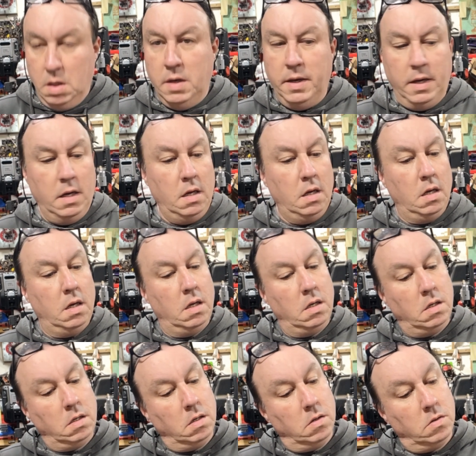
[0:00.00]

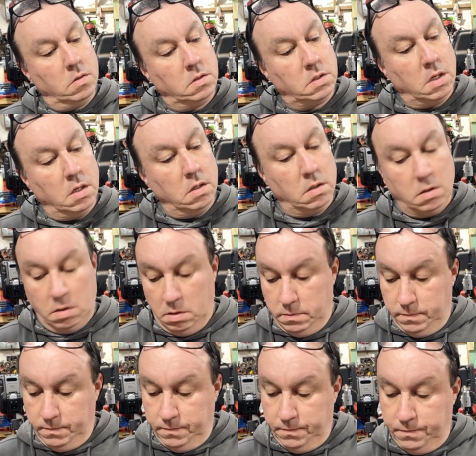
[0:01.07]
and you know, it's kind of ugly,
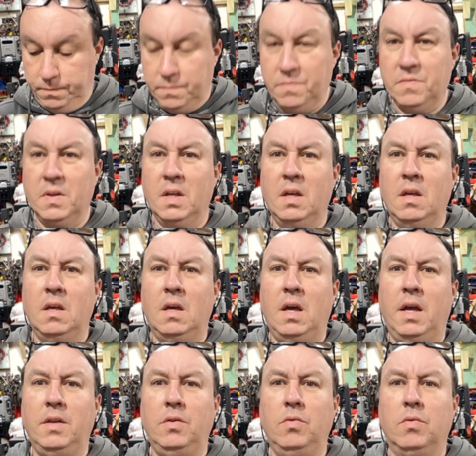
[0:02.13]

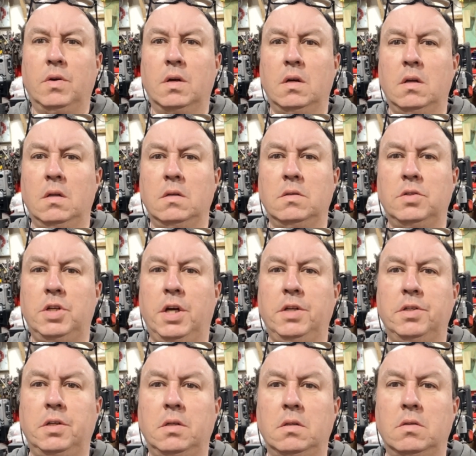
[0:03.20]
and you can change
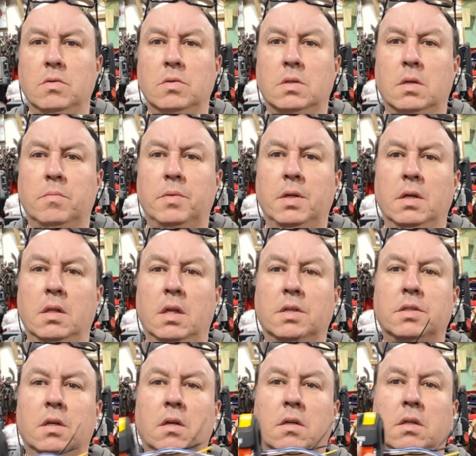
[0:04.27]
it to something less
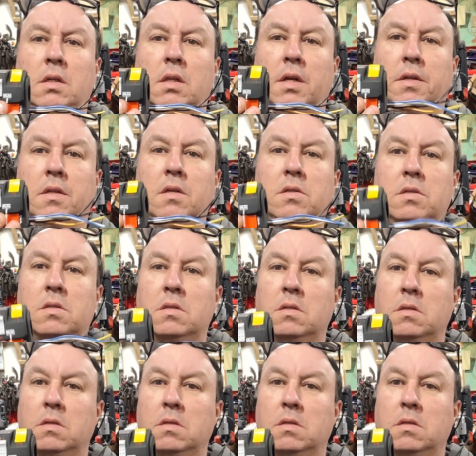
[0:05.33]
ugly like this.